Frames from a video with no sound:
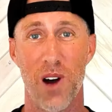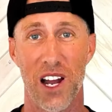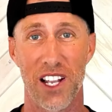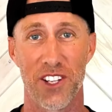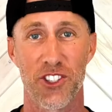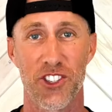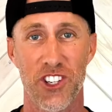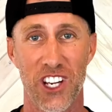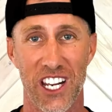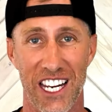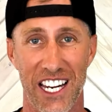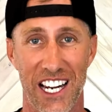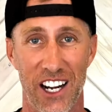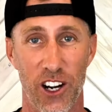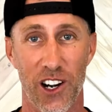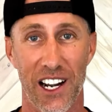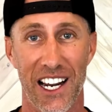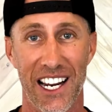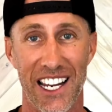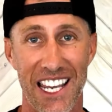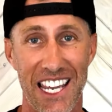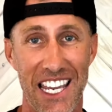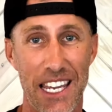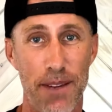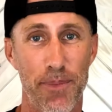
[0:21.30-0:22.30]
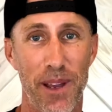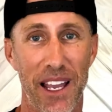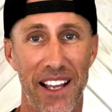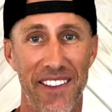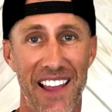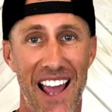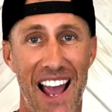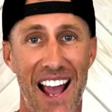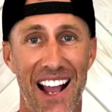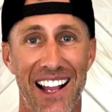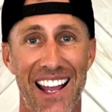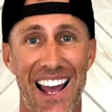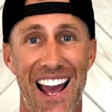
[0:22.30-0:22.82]
months a year and keeping
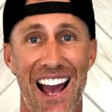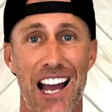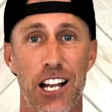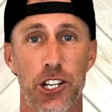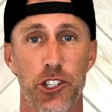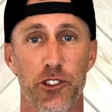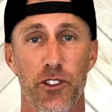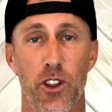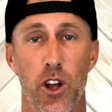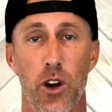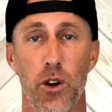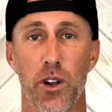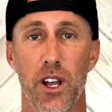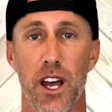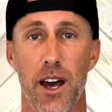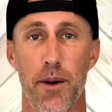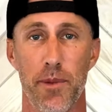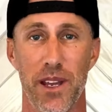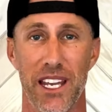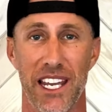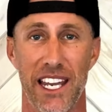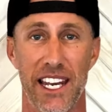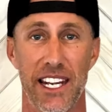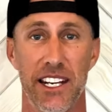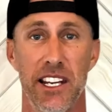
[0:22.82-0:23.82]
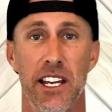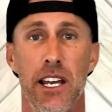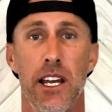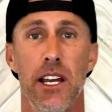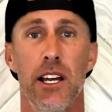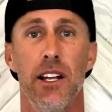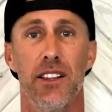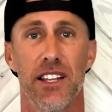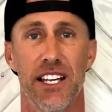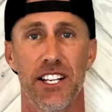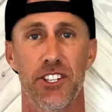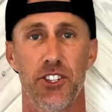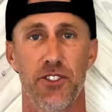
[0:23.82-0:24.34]
that cash flow coming in.
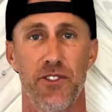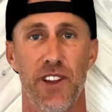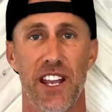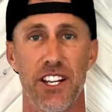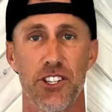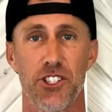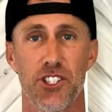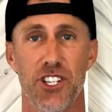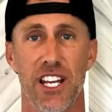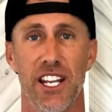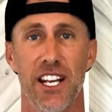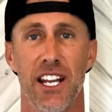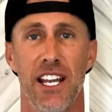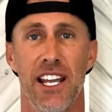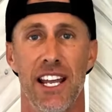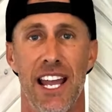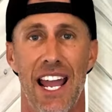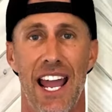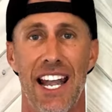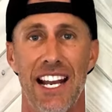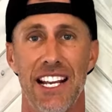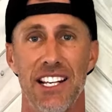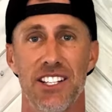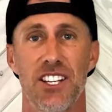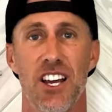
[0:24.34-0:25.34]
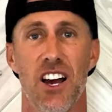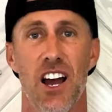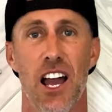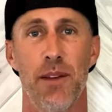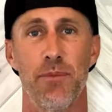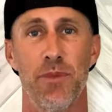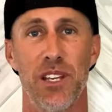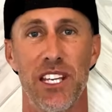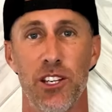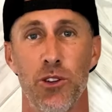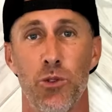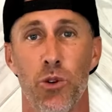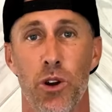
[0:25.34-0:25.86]
Let's face it,
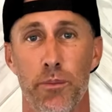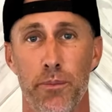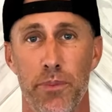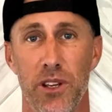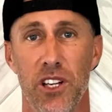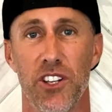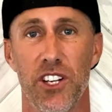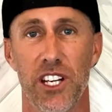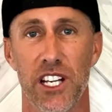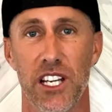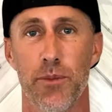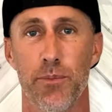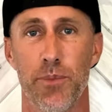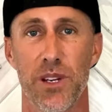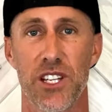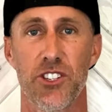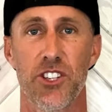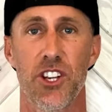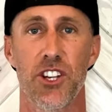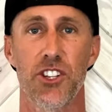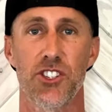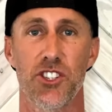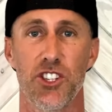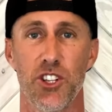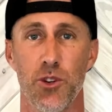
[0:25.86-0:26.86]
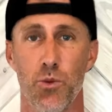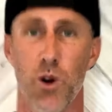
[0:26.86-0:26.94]
anytime that you are building a business,